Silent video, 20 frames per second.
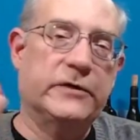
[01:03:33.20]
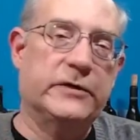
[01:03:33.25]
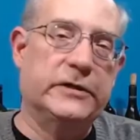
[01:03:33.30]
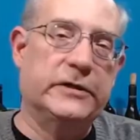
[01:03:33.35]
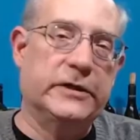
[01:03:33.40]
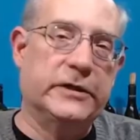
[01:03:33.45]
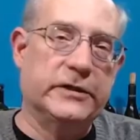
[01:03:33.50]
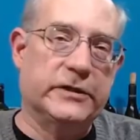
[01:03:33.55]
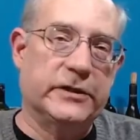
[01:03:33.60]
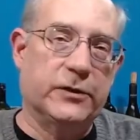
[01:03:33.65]
at
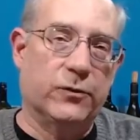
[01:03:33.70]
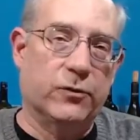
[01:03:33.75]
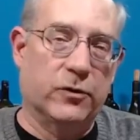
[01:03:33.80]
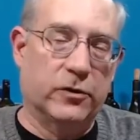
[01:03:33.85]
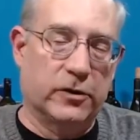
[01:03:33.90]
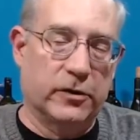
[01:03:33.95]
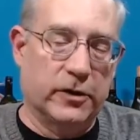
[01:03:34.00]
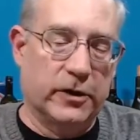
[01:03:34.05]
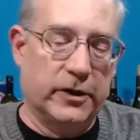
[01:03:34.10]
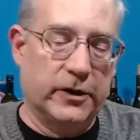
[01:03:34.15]
Disney were
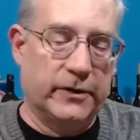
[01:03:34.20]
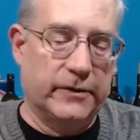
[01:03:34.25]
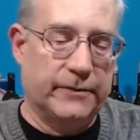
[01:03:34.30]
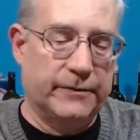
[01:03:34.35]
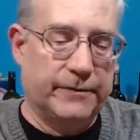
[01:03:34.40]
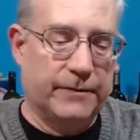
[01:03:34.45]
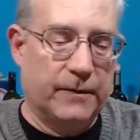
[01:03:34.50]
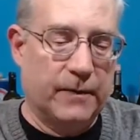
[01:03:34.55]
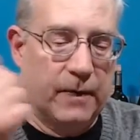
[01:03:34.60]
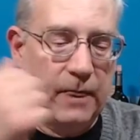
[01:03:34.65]
good.
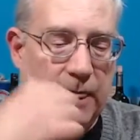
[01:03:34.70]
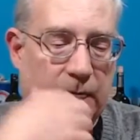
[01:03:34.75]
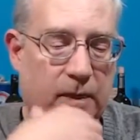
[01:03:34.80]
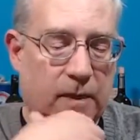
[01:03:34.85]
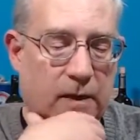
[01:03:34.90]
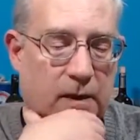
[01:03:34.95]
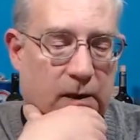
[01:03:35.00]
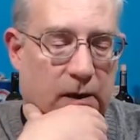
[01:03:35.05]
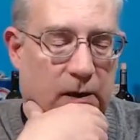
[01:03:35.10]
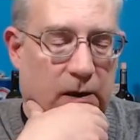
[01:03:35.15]

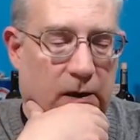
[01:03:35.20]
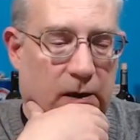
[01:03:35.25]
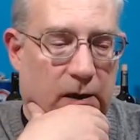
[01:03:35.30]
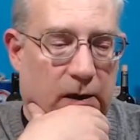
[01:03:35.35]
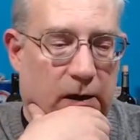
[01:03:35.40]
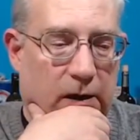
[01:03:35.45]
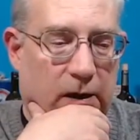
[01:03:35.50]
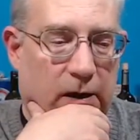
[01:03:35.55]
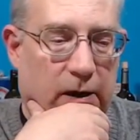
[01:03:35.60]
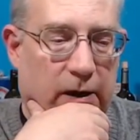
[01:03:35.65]

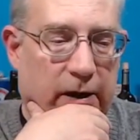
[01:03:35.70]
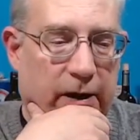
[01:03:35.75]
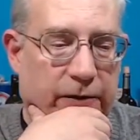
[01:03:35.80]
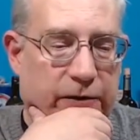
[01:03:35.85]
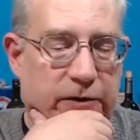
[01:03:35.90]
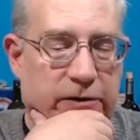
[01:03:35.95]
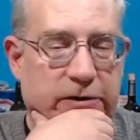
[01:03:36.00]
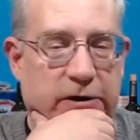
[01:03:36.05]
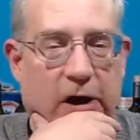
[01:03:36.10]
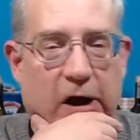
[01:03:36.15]
At the
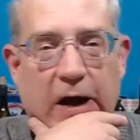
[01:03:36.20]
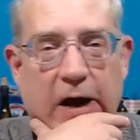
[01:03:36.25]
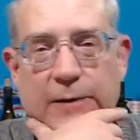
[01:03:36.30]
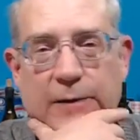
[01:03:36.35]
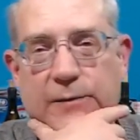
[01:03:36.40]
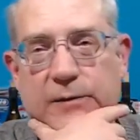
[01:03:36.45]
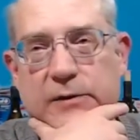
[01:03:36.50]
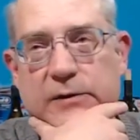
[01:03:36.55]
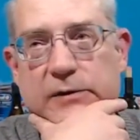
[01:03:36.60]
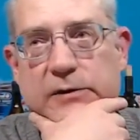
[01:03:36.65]

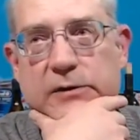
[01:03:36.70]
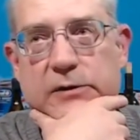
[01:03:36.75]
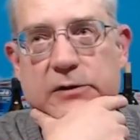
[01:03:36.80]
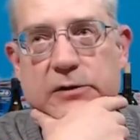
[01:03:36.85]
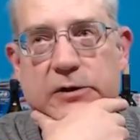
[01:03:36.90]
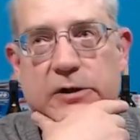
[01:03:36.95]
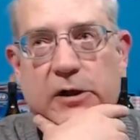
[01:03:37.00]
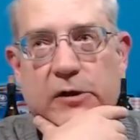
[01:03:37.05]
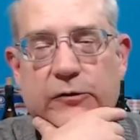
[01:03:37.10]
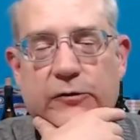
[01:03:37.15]
time,
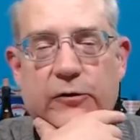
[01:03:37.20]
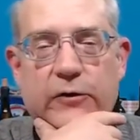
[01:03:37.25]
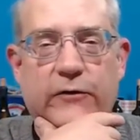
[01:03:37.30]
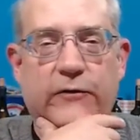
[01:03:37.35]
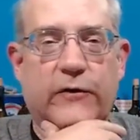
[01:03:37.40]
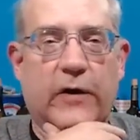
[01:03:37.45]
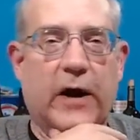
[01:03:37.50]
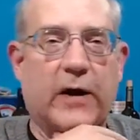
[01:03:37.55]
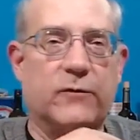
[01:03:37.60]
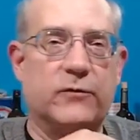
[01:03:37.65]
Channel
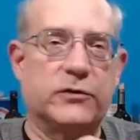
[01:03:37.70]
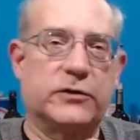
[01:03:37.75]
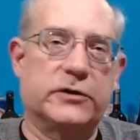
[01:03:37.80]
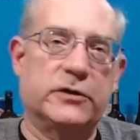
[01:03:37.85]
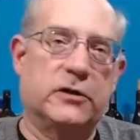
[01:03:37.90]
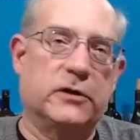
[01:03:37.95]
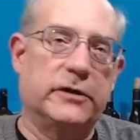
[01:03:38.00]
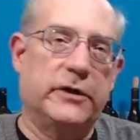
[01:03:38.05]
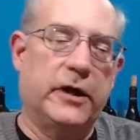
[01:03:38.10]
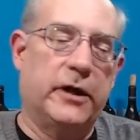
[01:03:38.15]
35 was
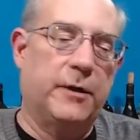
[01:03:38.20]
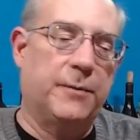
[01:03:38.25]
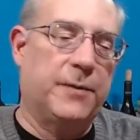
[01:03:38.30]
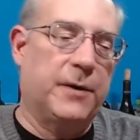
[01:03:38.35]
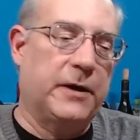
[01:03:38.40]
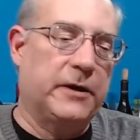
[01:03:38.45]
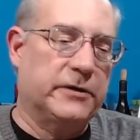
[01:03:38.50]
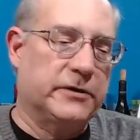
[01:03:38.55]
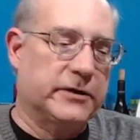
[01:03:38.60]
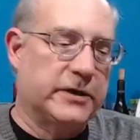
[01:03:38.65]
still an
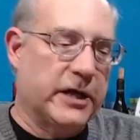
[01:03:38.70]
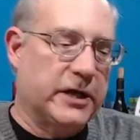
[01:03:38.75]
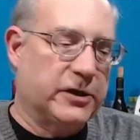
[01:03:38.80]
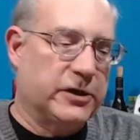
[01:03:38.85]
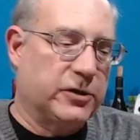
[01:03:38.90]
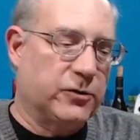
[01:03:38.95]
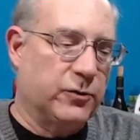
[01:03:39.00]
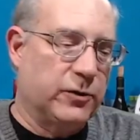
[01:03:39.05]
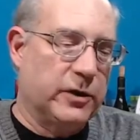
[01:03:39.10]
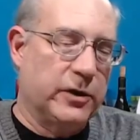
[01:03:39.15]
independent
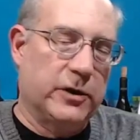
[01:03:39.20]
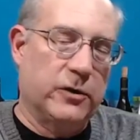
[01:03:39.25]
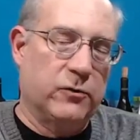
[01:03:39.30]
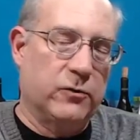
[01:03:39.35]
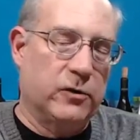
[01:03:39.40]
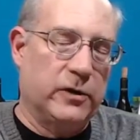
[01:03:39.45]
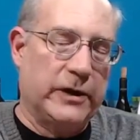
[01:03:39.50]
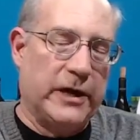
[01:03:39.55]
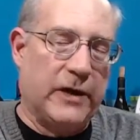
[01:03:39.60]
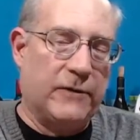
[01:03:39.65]
station. We didn't
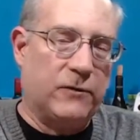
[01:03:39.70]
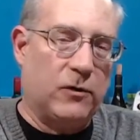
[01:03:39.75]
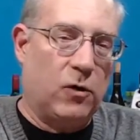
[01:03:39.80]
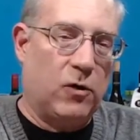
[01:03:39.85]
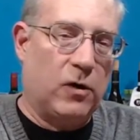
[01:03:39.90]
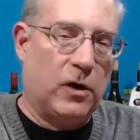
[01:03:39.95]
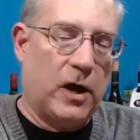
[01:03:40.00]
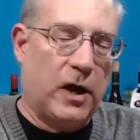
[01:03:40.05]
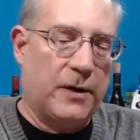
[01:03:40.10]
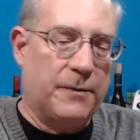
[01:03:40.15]
really have a
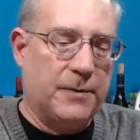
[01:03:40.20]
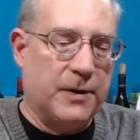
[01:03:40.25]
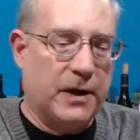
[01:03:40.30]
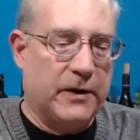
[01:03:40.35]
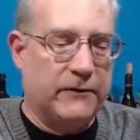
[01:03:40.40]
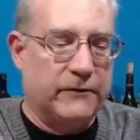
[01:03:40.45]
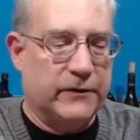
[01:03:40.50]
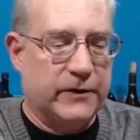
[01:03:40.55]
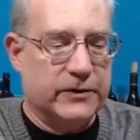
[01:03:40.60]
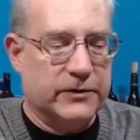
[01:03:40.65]
whole lot of
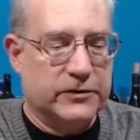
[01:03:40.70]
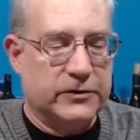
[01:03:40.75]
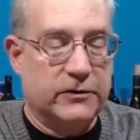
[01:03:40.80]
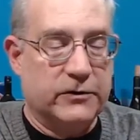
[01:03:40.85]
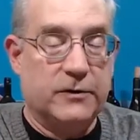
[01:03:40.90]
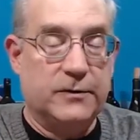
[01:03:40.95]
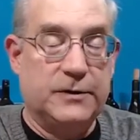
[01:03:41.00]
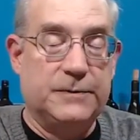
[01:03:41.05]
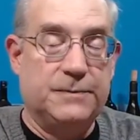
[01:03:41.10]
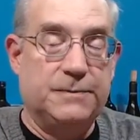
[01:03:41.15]
benefits. So
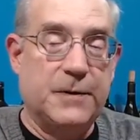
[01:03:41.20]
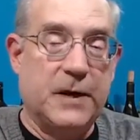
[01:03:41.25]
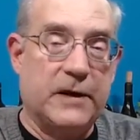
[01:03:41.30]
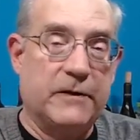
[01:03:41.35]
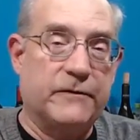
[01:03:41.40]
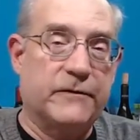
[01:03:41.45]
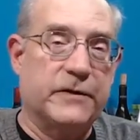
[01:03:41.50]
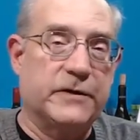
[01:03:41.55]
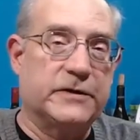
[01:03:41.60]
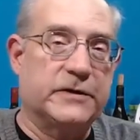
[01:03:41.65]
the
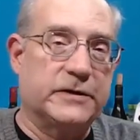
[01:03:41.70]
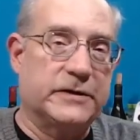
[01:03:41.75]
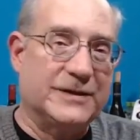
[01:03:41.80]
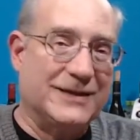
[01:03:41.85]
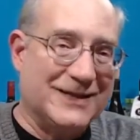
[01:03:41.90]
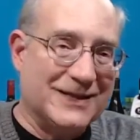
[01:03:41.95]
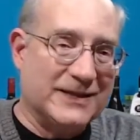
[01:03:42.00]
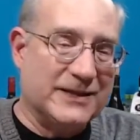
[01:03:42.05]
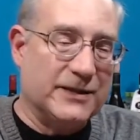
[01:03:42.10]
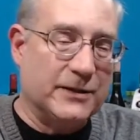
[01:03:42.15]
benefits at
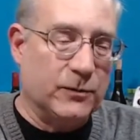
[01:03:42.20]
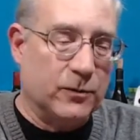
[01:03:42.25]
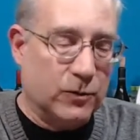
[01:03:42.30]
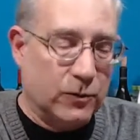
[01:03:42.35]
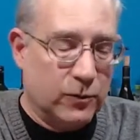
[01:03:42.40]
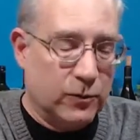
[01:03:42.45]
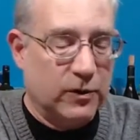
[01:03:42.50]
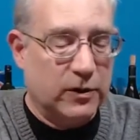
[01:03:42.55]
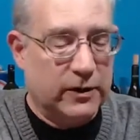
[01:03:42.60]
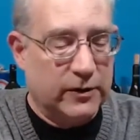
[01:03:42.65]
Disney were
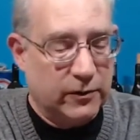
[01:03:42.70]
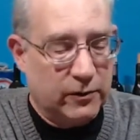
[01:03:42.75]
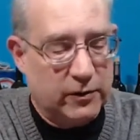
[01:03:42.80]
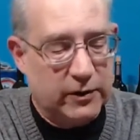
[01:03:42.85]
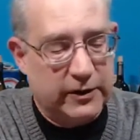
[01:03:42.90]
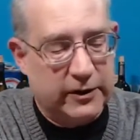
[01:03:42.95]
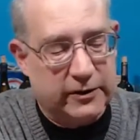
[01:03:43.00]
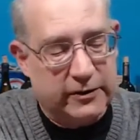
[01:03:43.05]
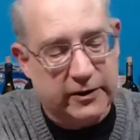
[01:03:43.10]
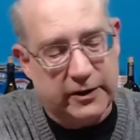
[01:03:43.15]
really,
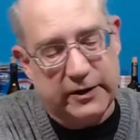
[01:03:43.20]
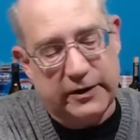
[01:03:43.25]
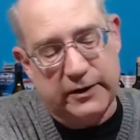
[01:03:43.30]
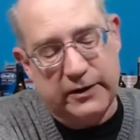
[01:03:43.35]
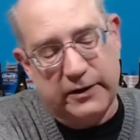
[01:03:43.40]
really good.